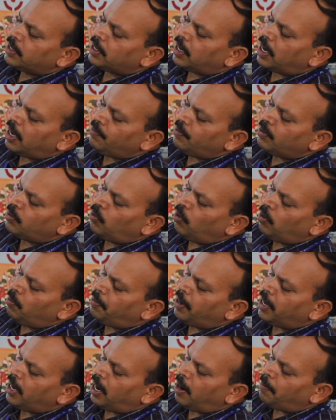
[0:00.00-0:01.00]
I will go
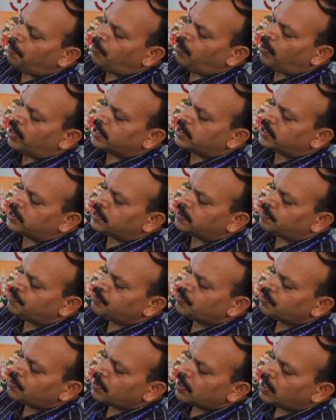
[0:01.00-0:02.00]
by
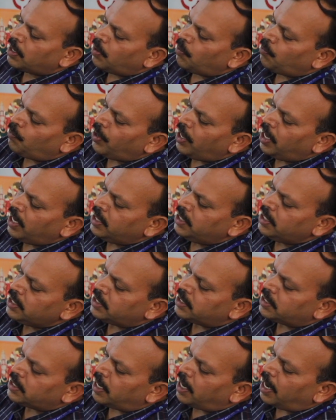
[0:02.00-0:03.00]
upwards. Where
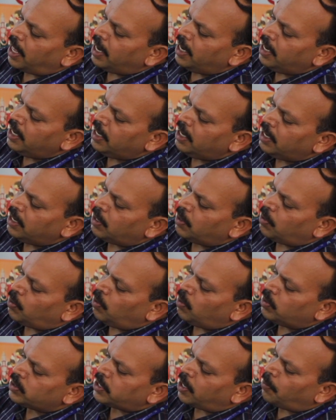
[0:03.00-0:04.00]
this line
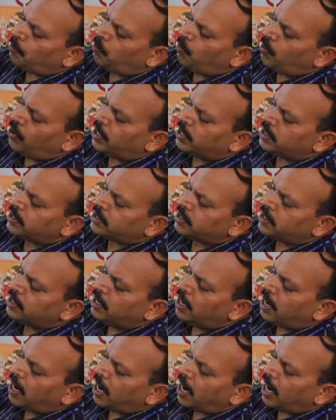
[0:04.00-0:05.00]
goes upwards,
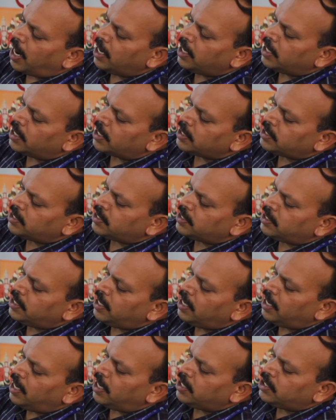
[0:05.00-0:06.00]
and touch
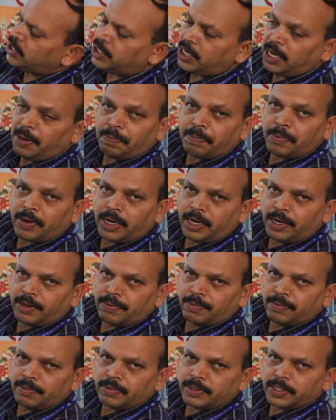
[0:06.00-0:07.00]
the S-shaped
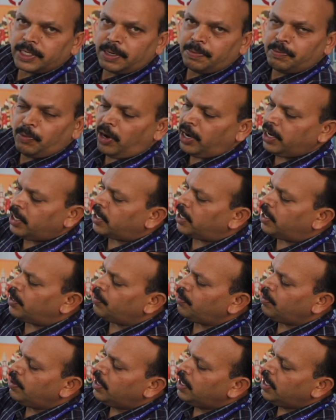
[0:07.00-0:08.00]
curve, sigmoid
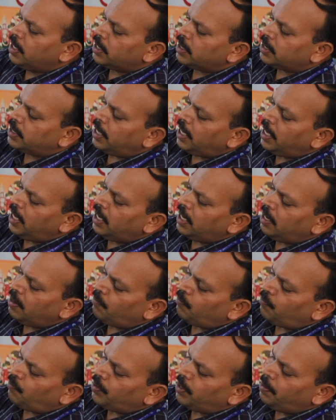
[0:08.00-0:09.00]
curve,
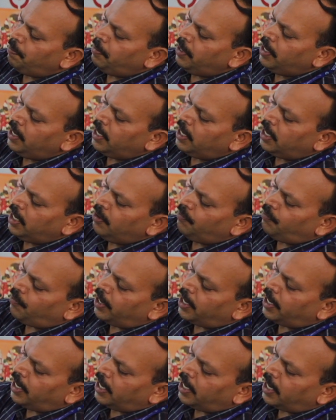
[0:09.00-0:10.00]
there immediately if
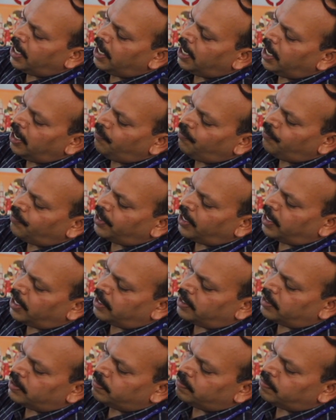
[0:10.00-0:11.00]
I take a left
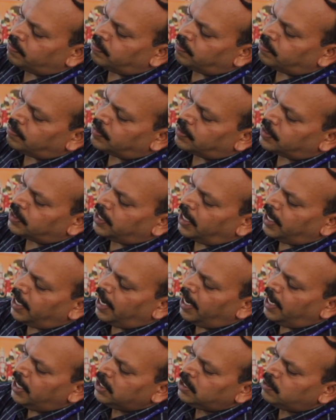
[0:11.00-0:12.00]
turn that
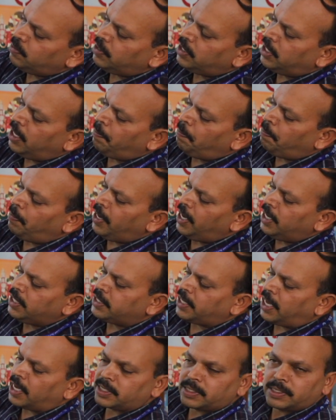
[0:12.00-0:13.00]
ends with the
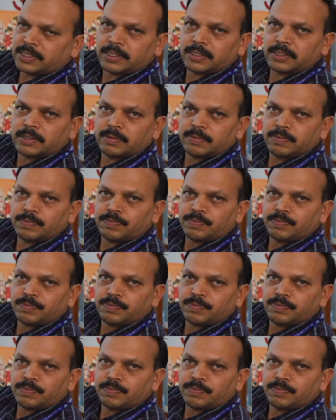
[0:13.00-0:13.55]
pH axis,